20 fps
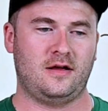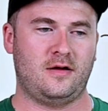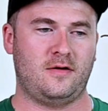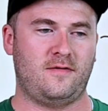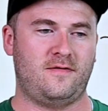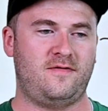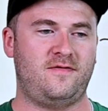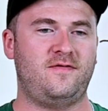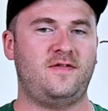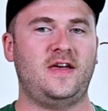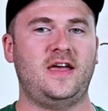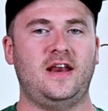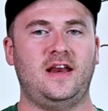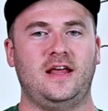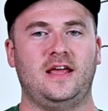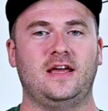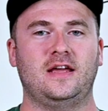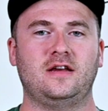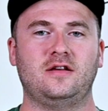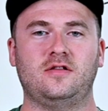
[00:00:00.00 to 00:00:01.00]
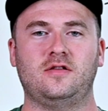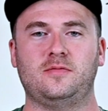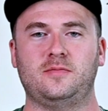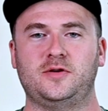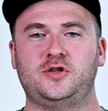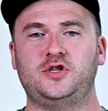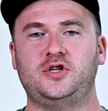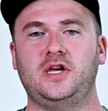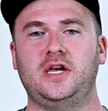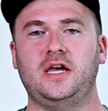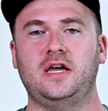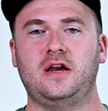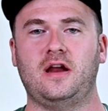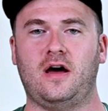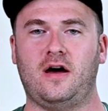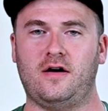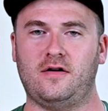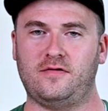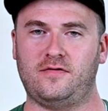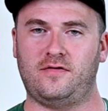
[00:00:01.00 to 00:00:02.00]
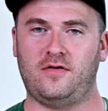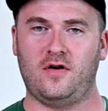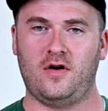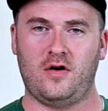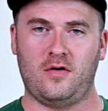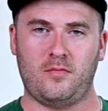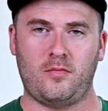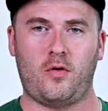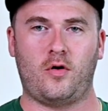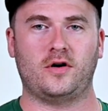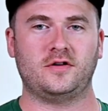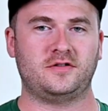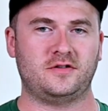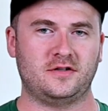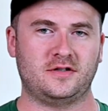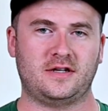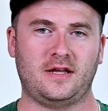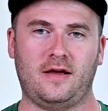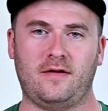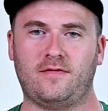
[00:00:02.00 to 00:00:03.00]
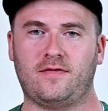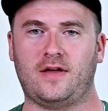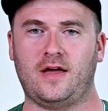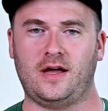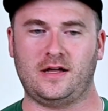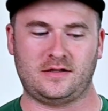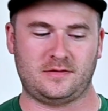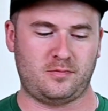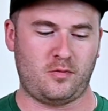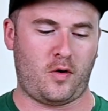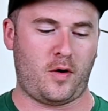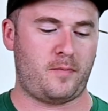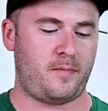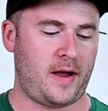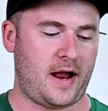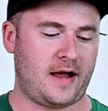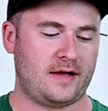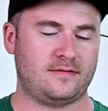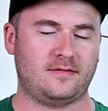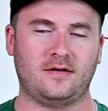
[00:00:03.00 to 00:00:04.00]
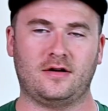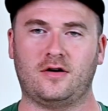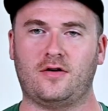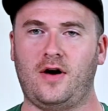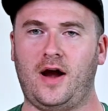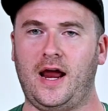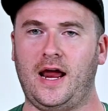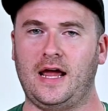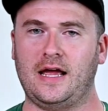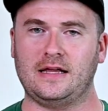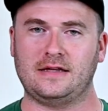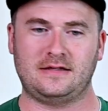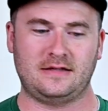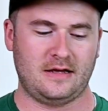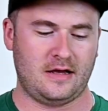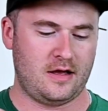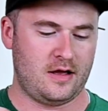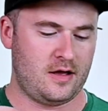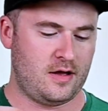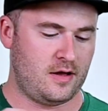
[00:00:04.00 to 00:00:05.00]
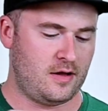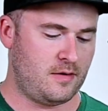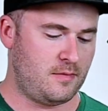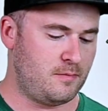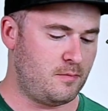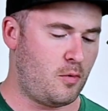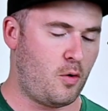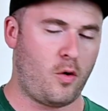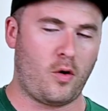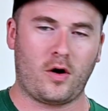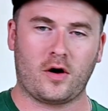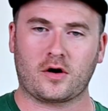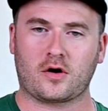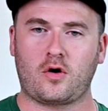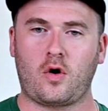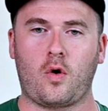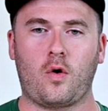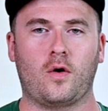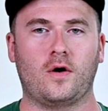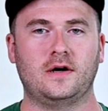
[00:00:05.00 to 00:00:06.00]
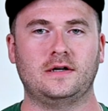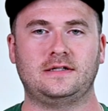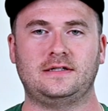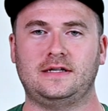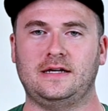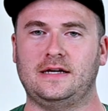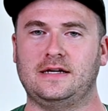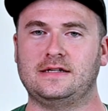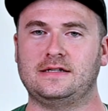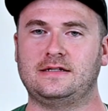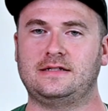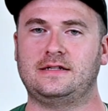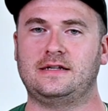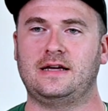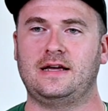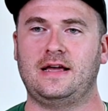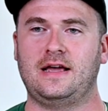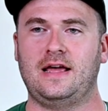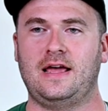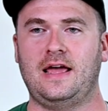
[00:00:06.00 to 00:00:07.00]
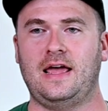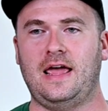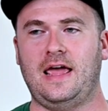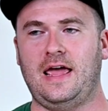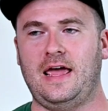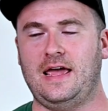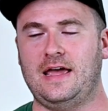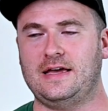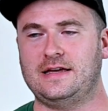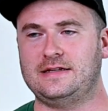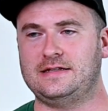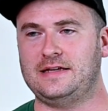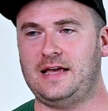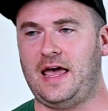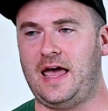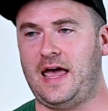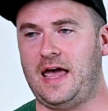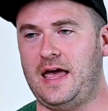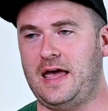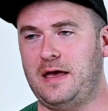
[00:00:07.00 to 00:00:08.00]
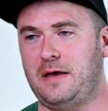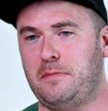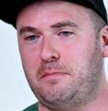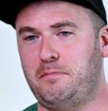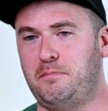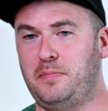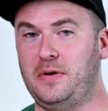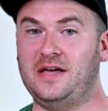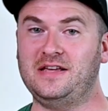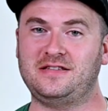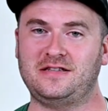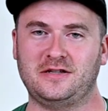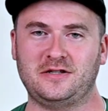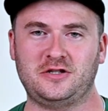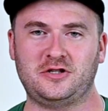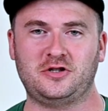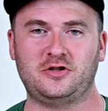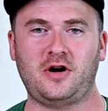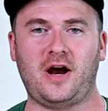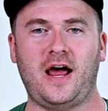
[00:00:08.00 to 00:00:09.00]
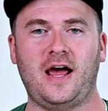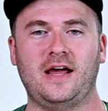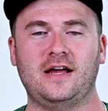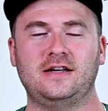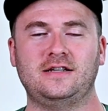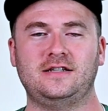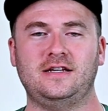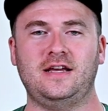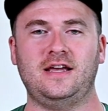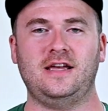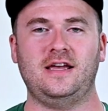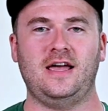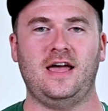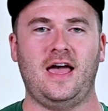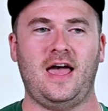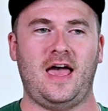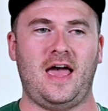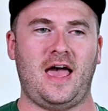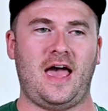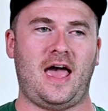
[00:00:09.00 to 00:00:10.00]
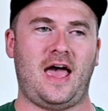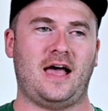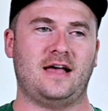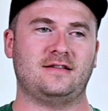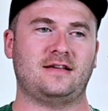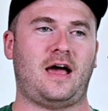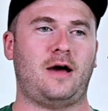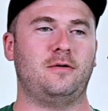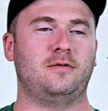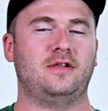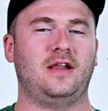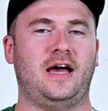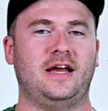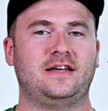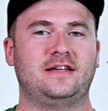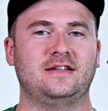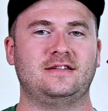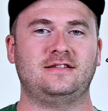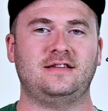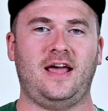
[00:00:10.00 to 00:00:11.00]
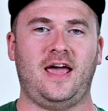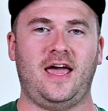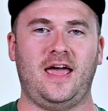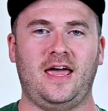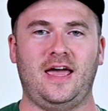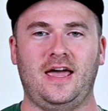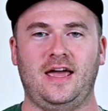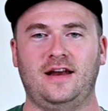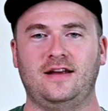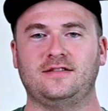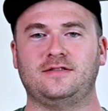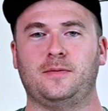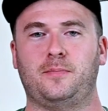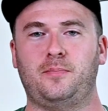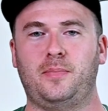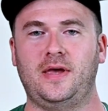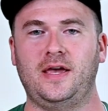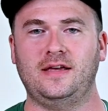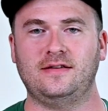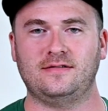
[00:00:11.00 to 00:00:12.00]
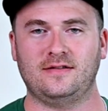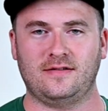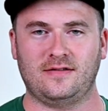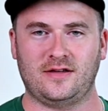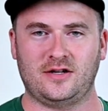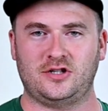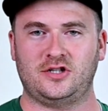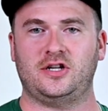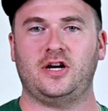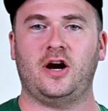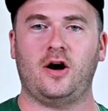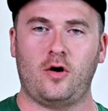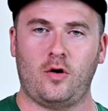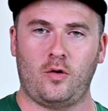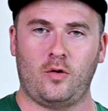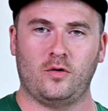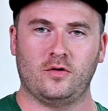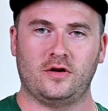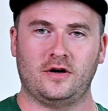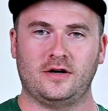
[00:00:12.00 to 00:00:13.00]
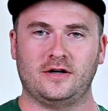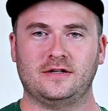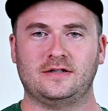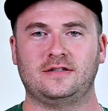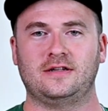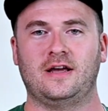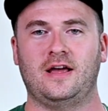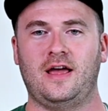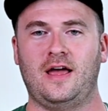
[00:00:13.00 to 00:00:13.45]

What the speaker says: feeding into the machine of more certificates, more passing grades, more courses is a business strategy. As I would like to say, it is appeasing the shareholders,